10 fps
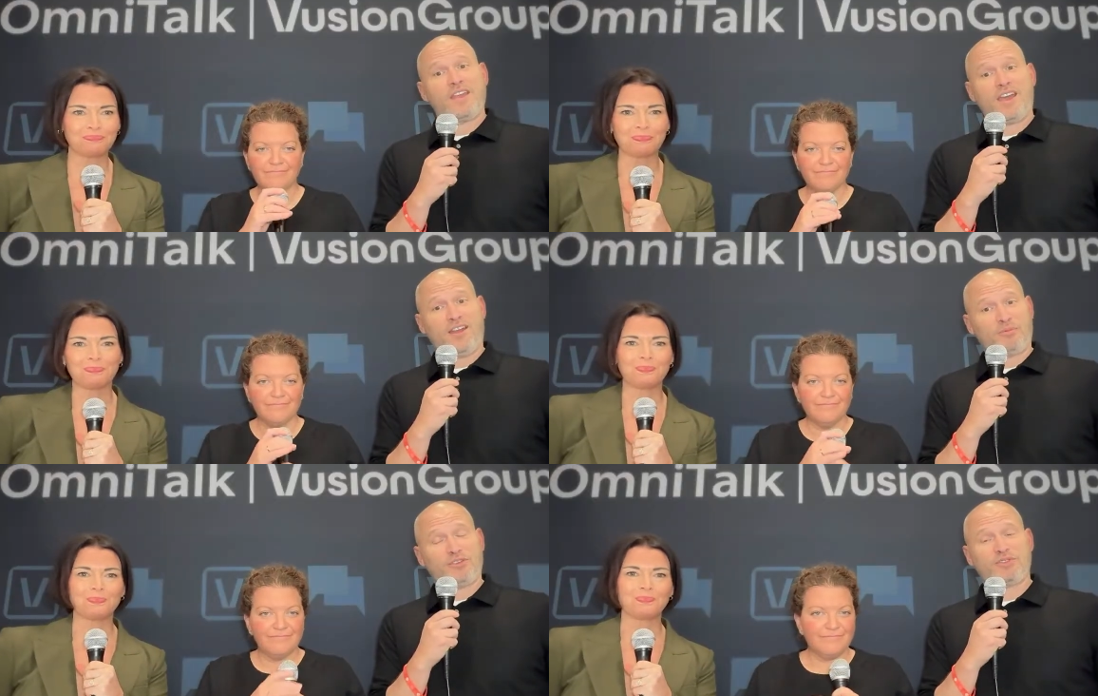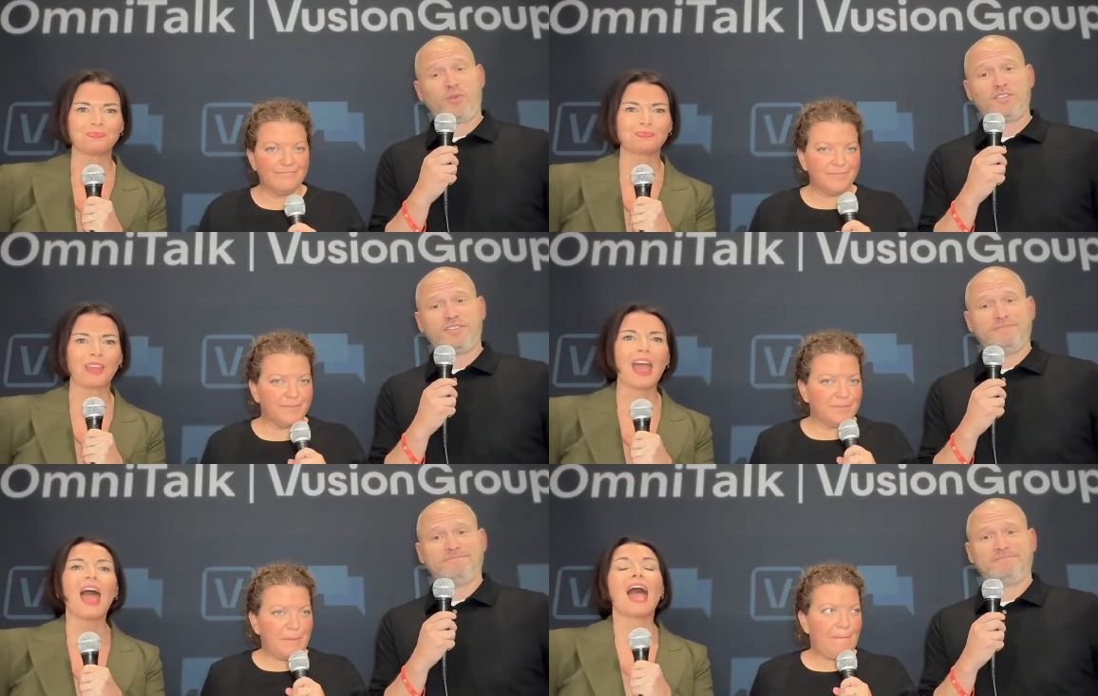Speaker 1: And I'm Chris Walton.
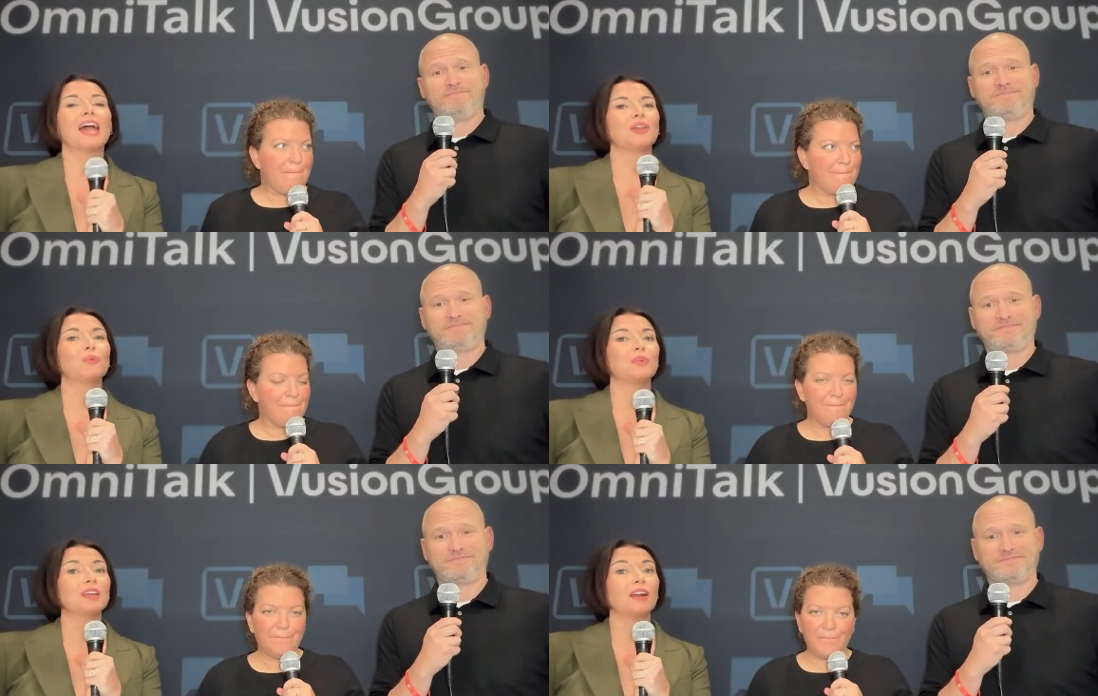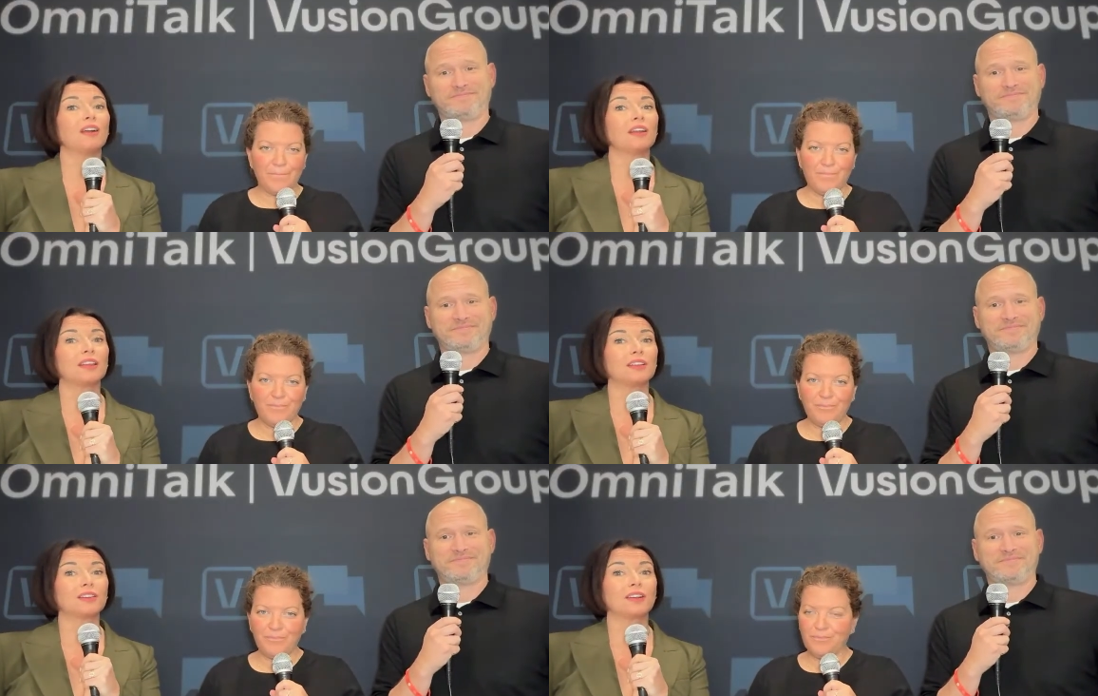
Speaker 2: And we are
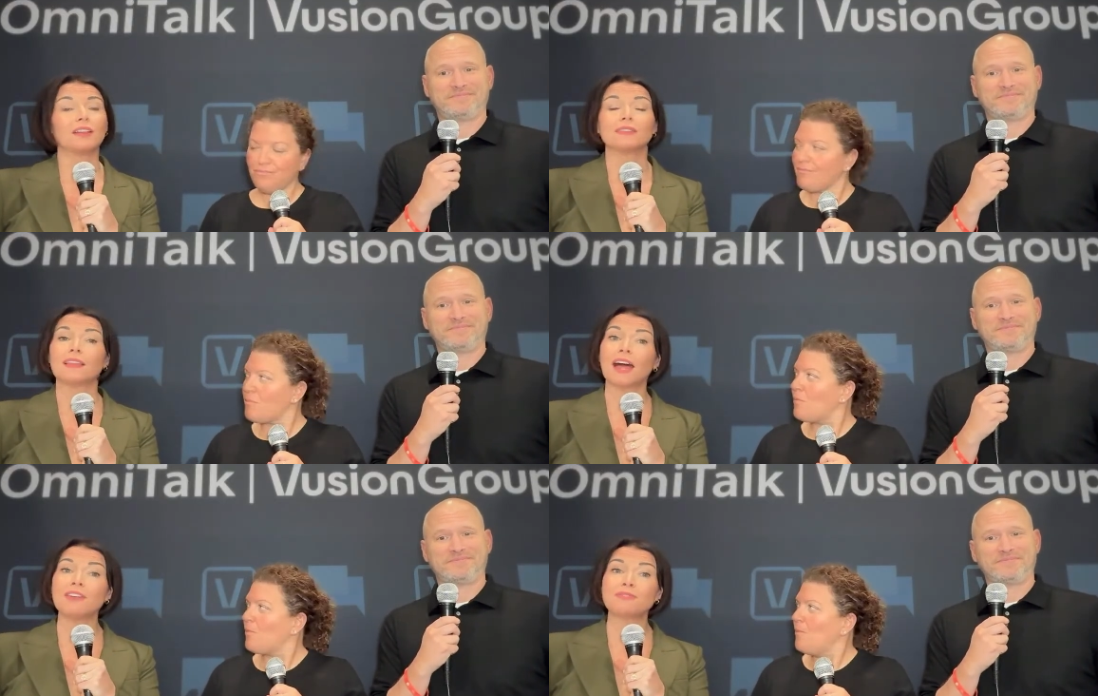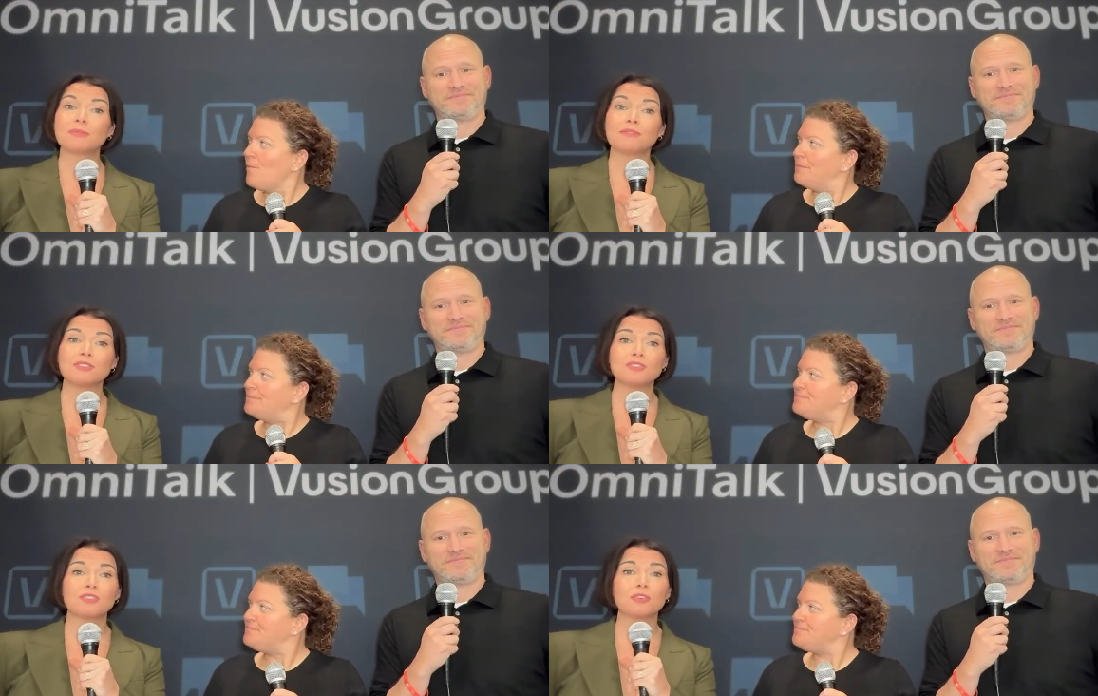here live from the
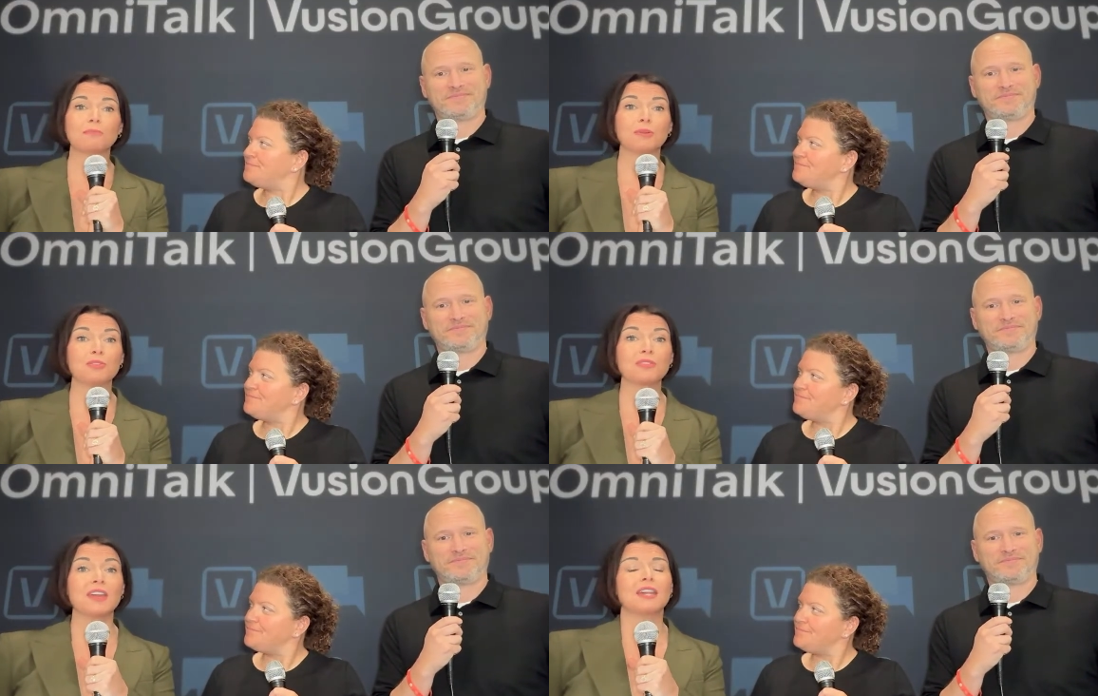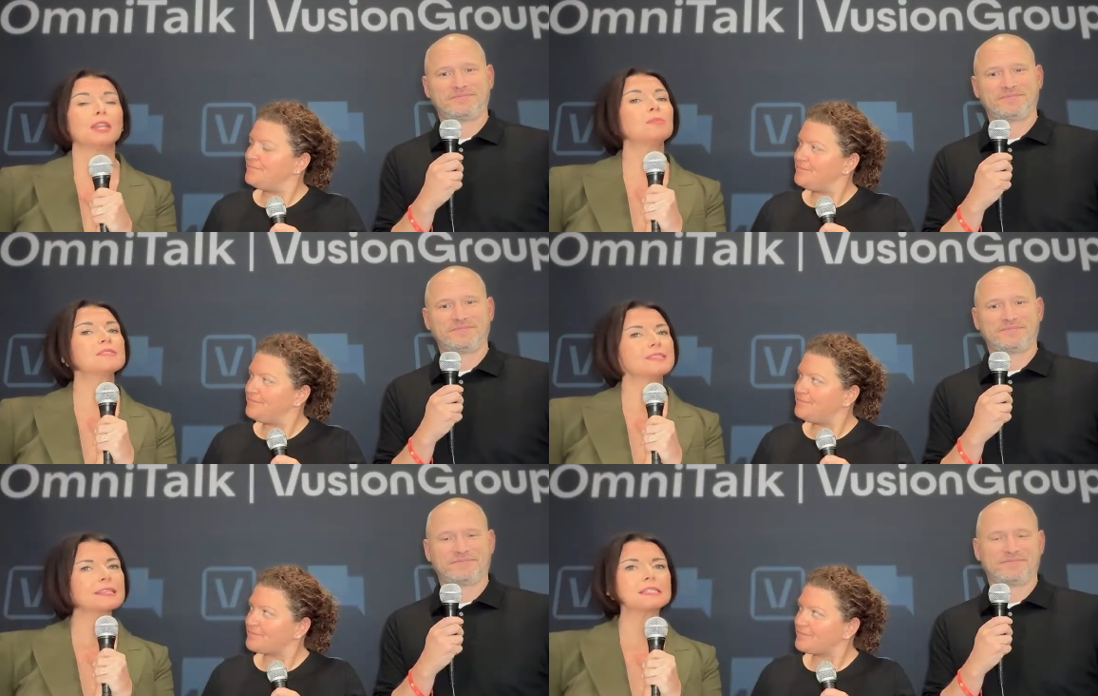VusionGroup booth number
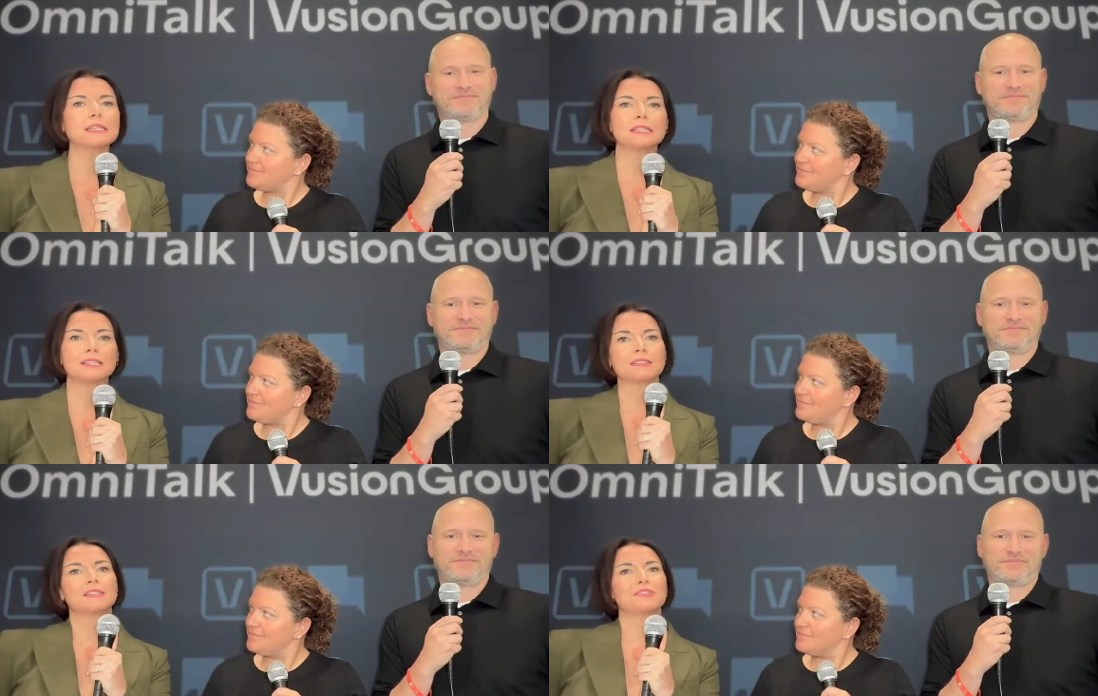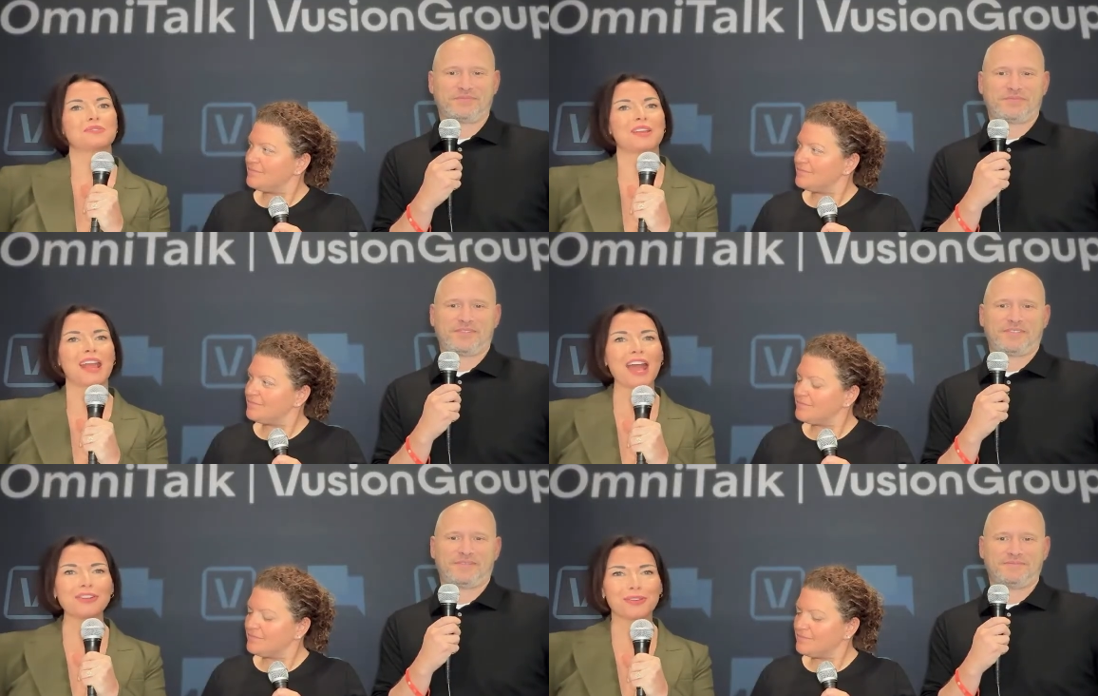sixteen sixty-three
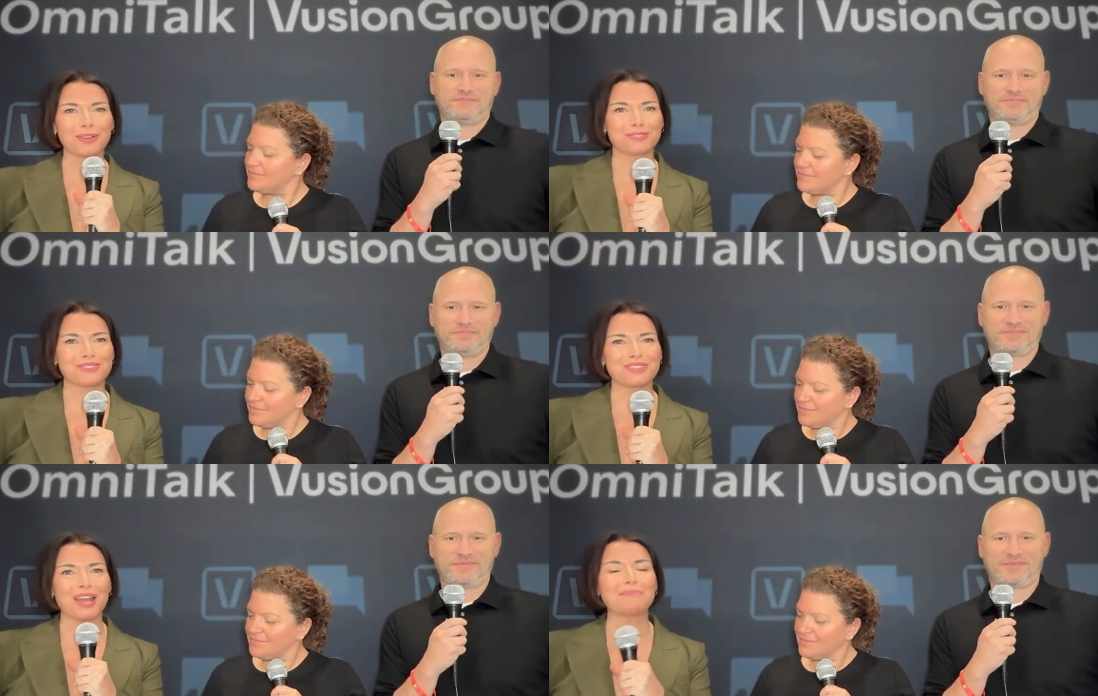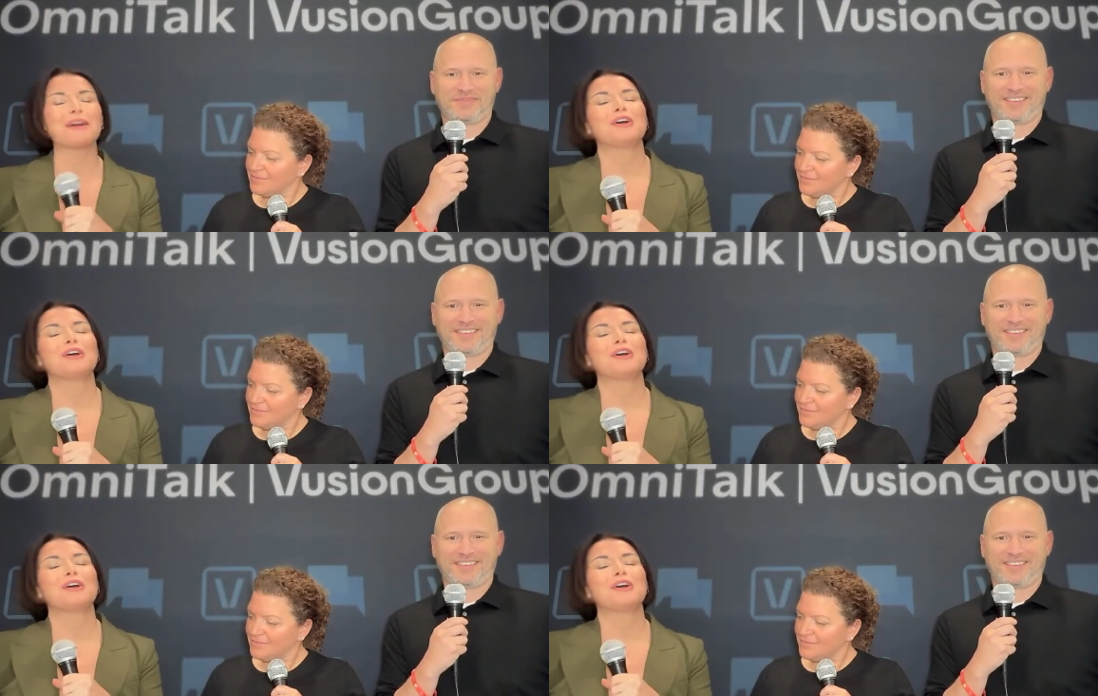at Grocery Shop